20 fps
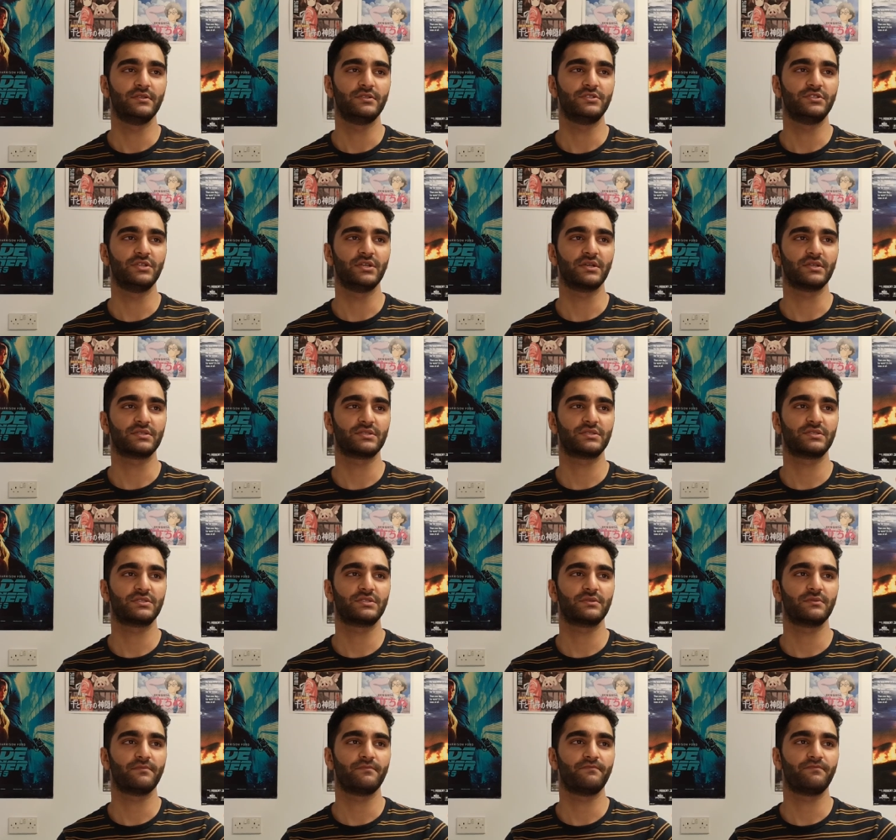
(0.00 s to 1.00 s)

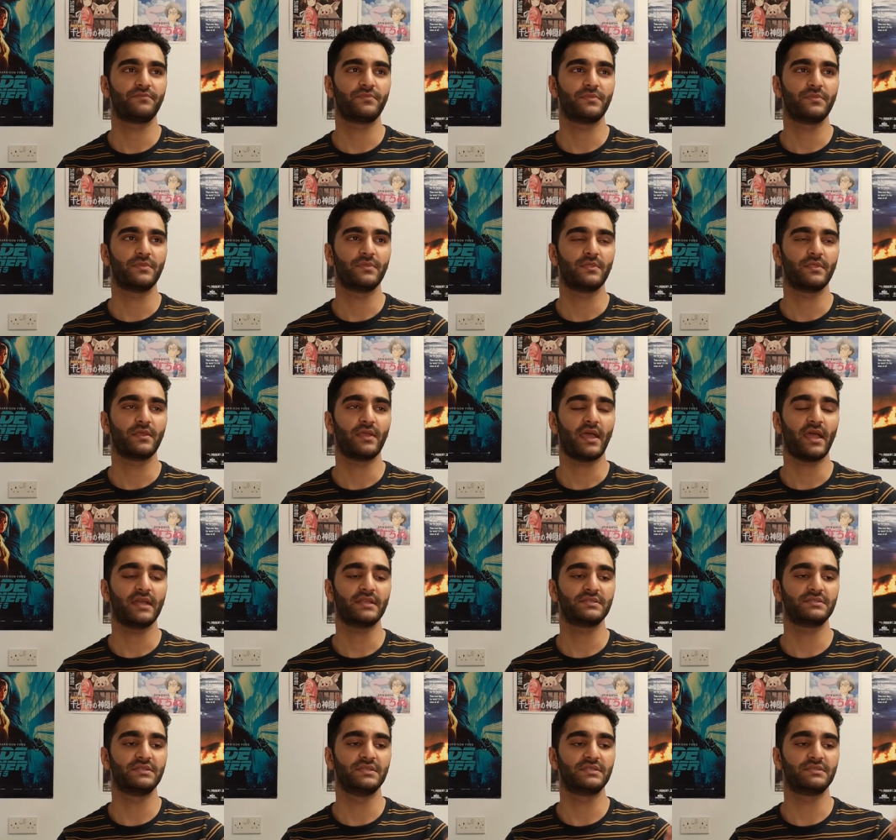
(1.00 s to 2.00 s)
just
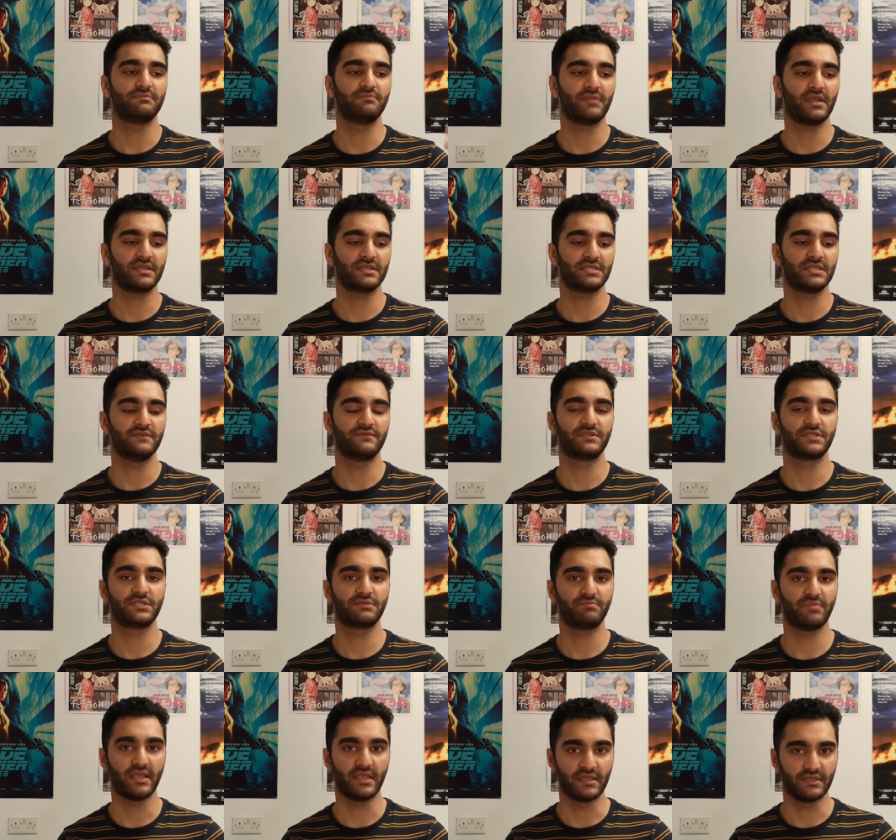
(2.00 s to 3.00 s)
has this massive
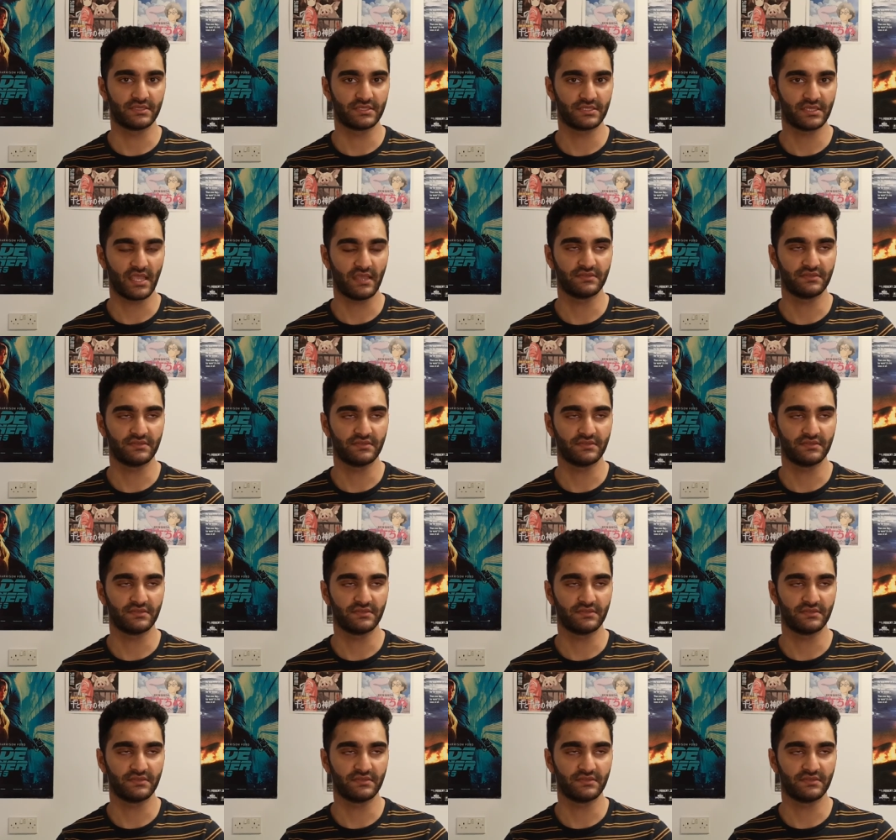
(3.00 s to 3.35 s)
space,